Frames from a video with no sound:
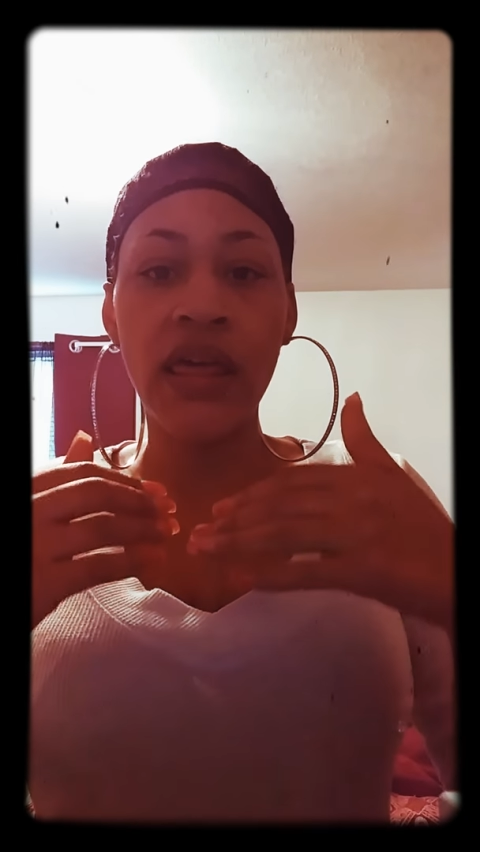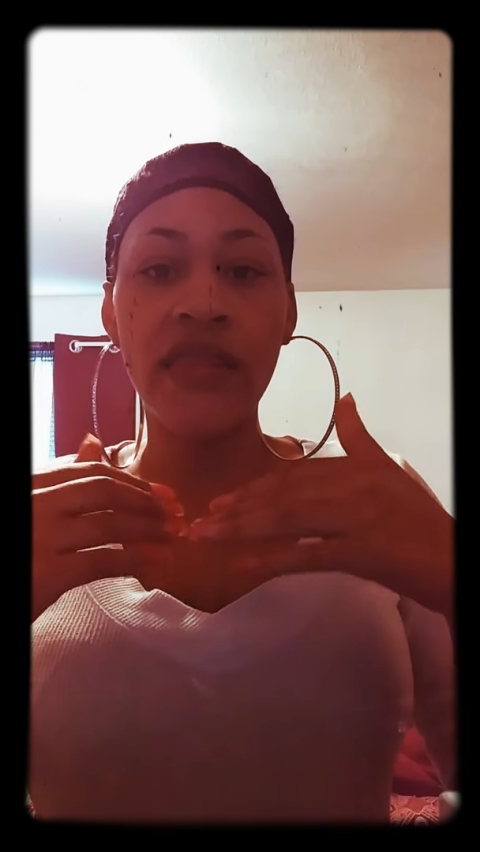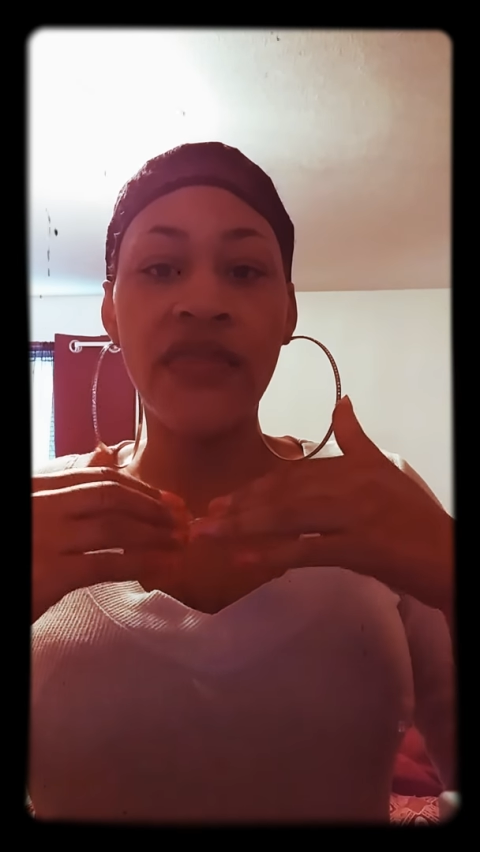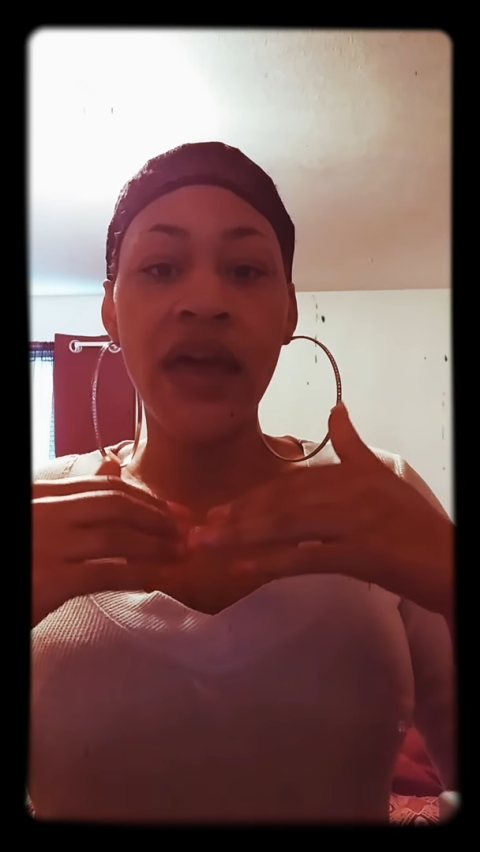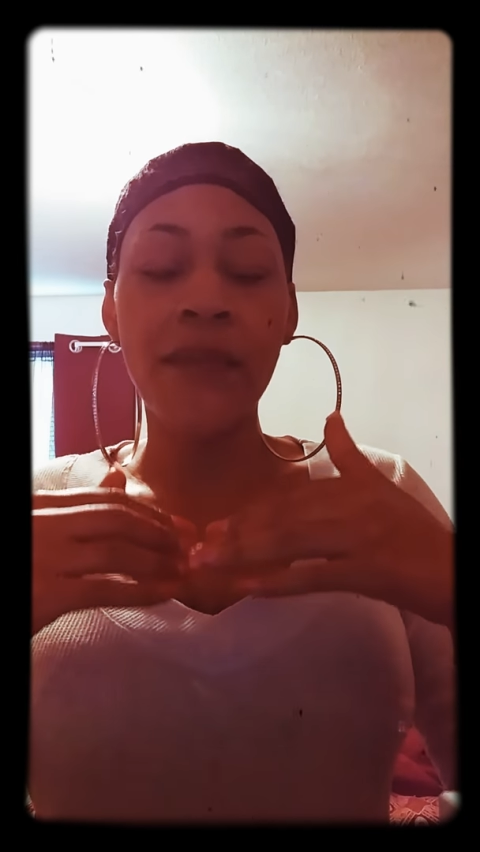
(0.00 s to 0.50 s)

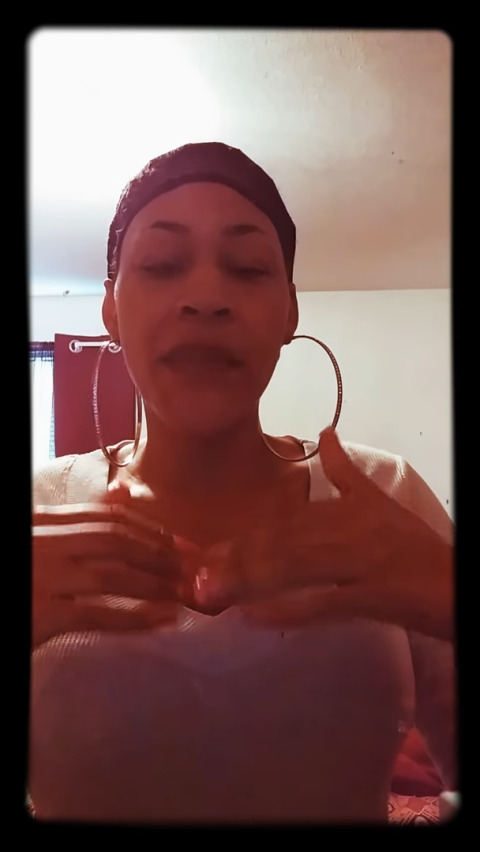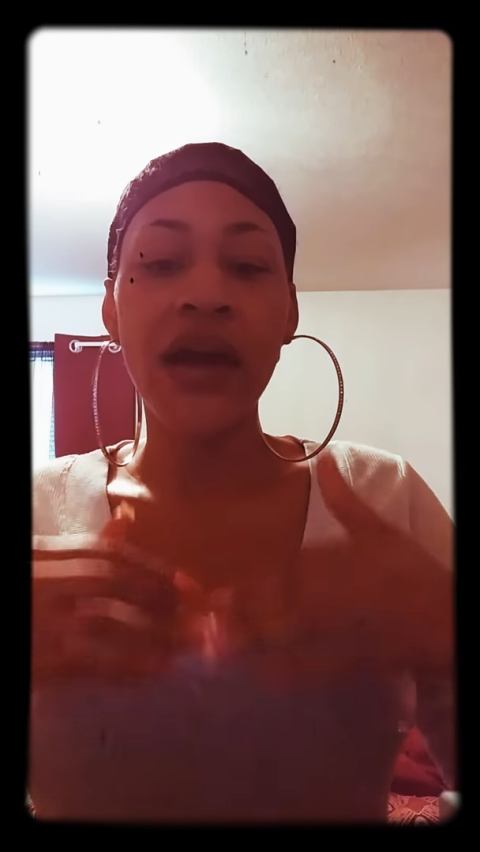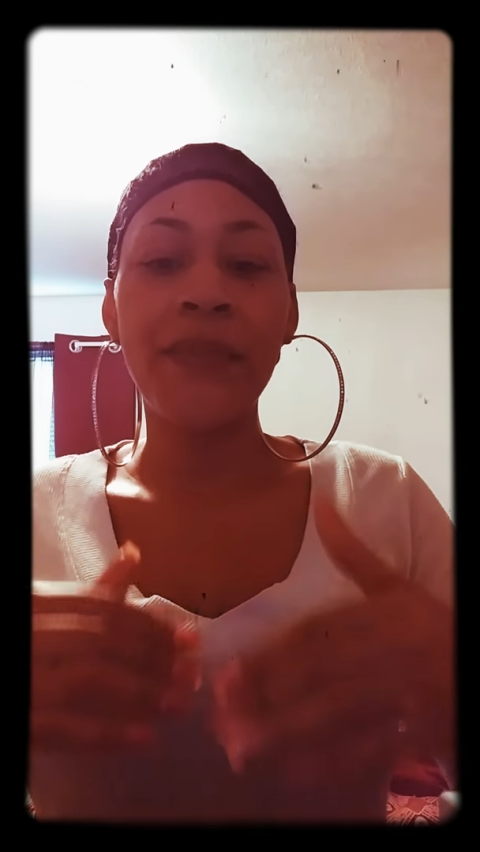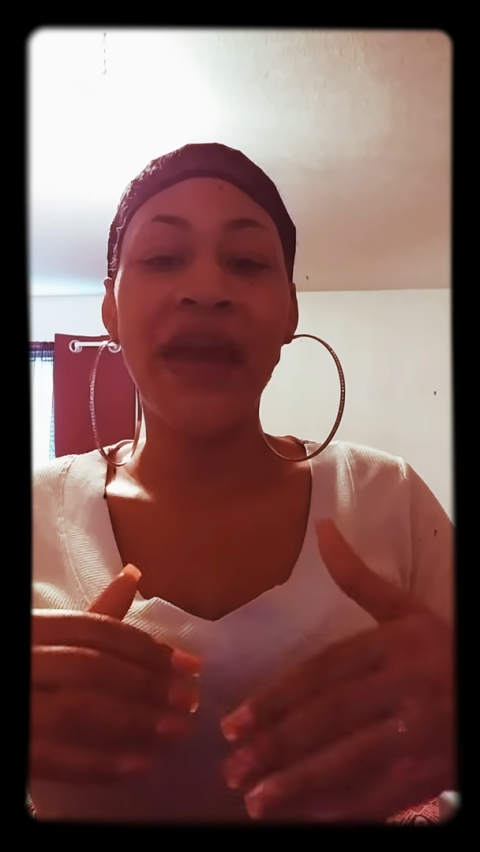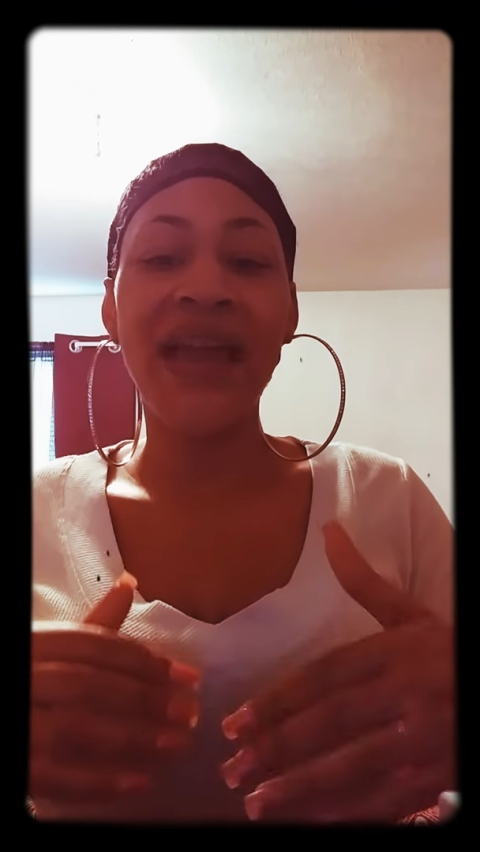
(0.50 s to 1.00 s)
that
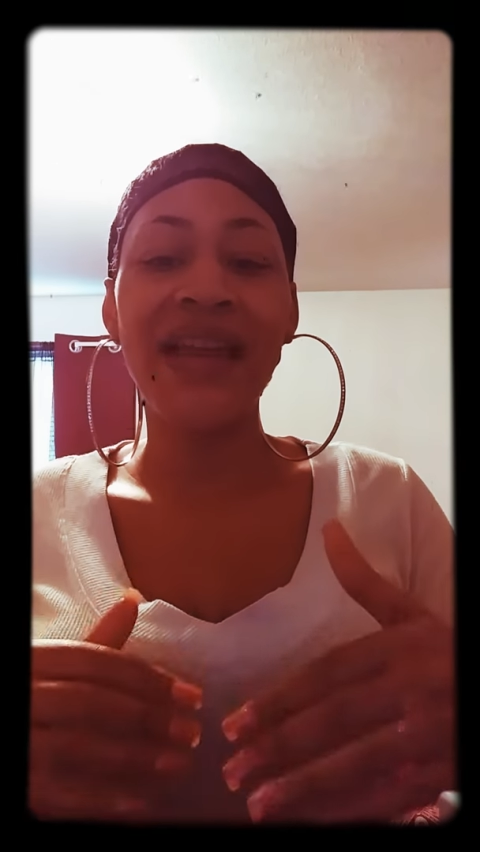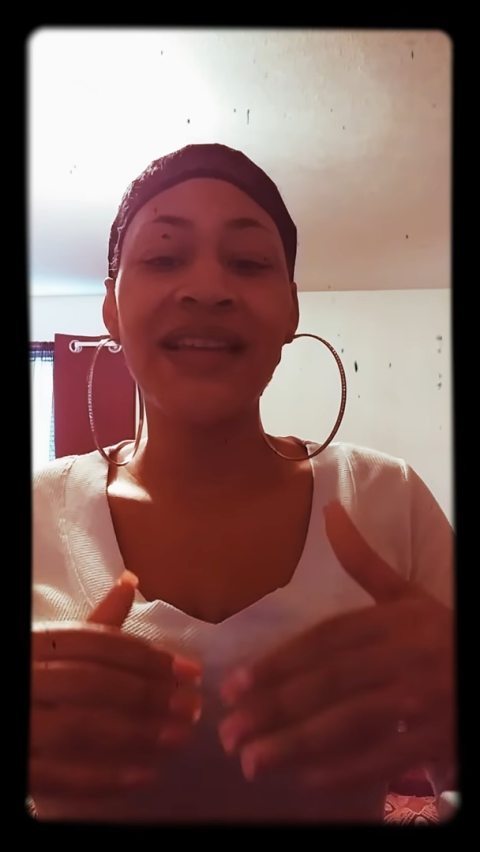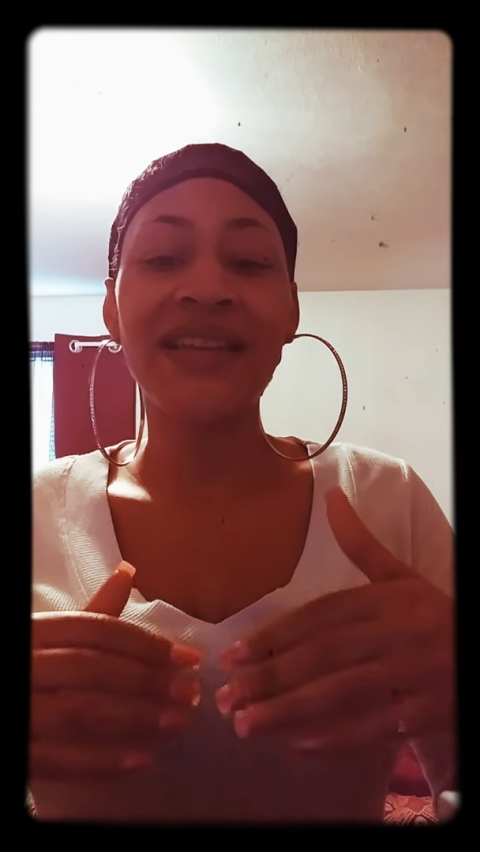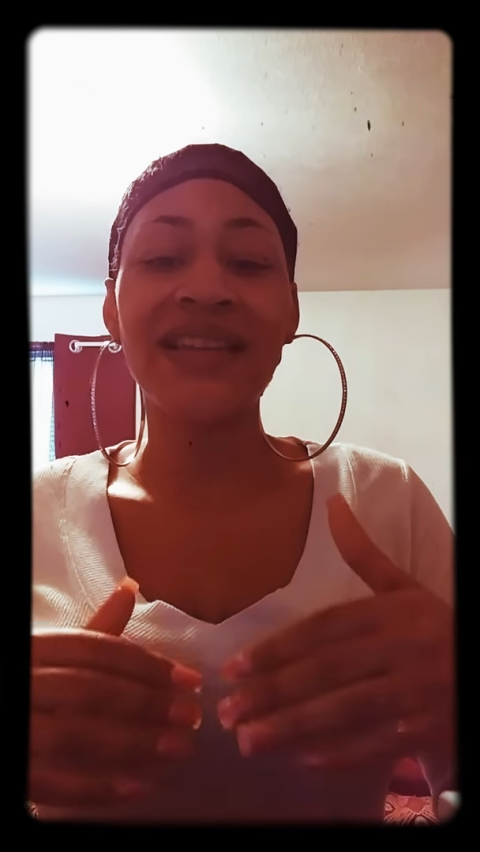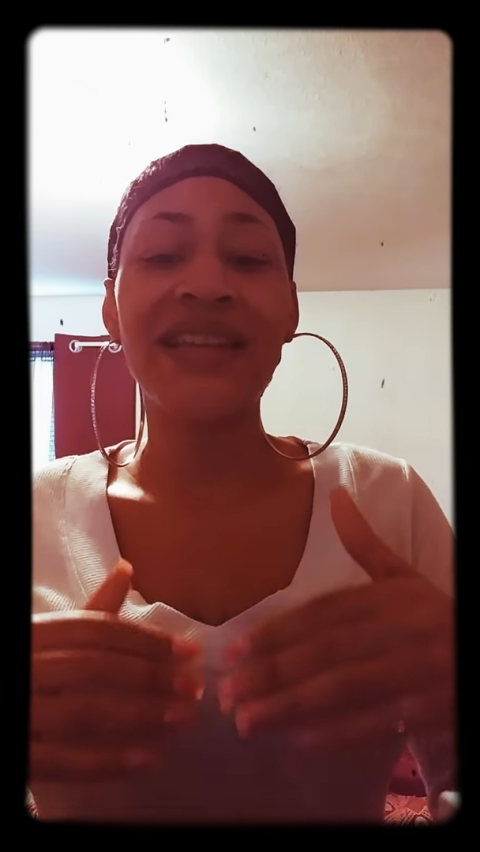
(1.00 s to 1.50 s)
my pain
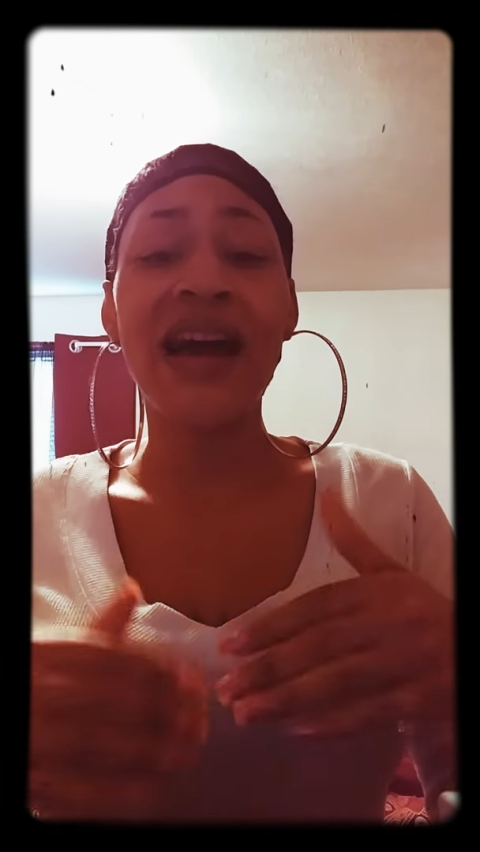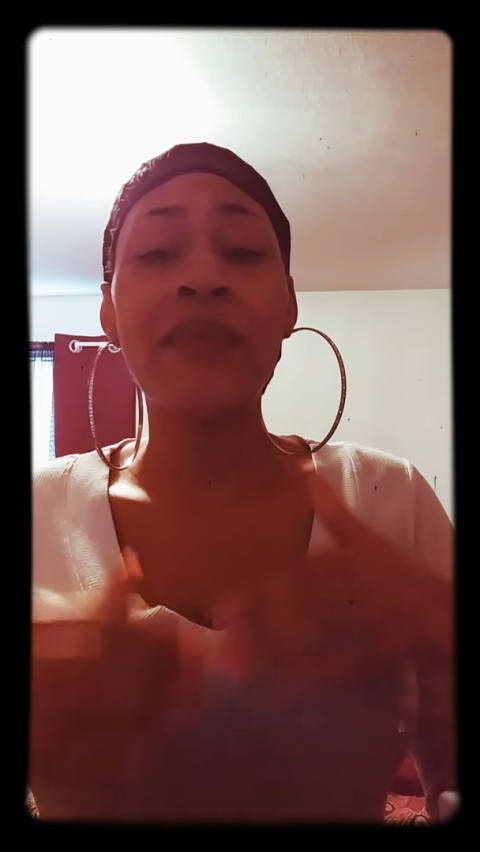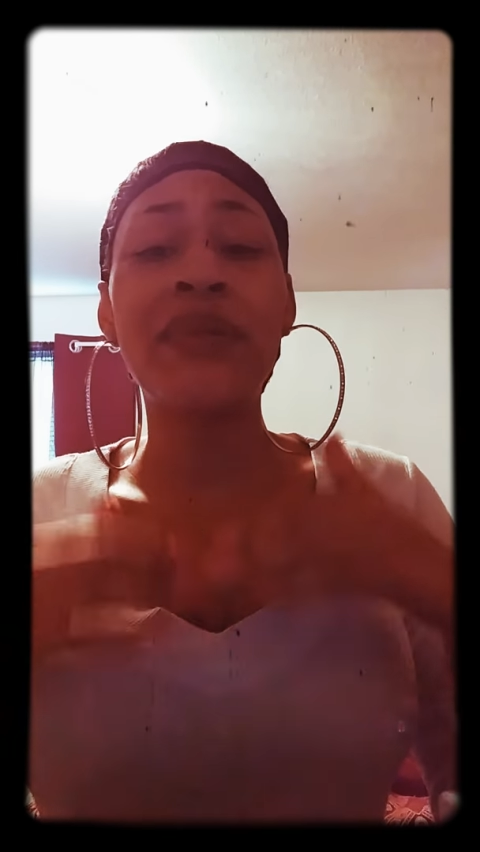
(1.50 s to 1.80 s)
cannot